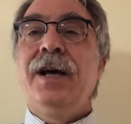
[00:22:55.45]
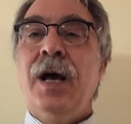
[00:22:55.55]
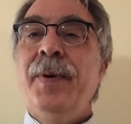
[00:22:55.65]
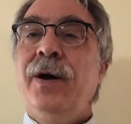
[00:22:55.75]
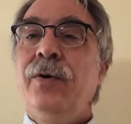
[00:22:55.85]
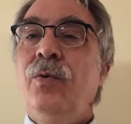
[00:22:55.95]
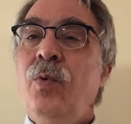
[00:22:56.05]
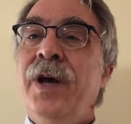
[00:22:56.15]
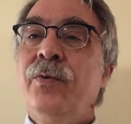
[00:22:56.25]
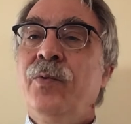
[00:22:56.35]
about
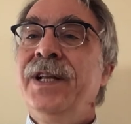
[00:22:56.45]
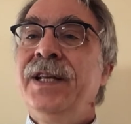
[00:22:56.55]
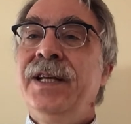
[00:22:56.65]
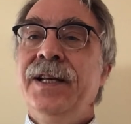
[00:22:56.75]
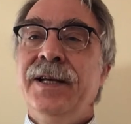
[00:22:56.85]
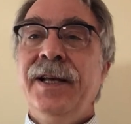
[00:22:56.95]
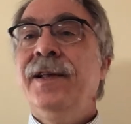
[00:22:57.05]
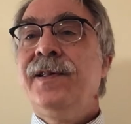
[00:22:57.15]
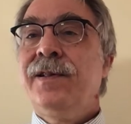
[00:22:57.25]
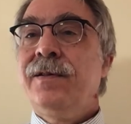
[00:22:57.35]
what really
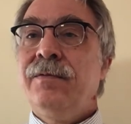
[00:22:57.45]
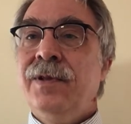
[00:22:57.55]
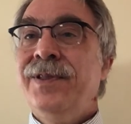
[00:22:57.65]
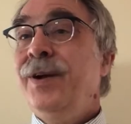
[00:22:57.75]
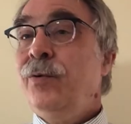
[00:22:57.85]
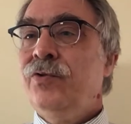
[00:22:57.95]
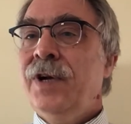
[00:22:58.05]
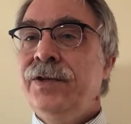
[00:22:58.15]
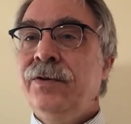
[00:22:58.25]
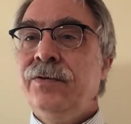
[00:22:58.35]
is the thing we're
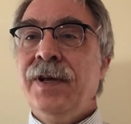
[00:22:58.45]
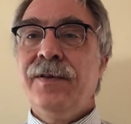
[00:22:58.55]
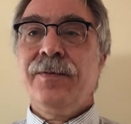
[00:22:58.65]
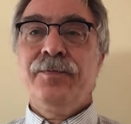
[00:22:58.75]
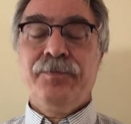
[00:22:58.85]
trying to address.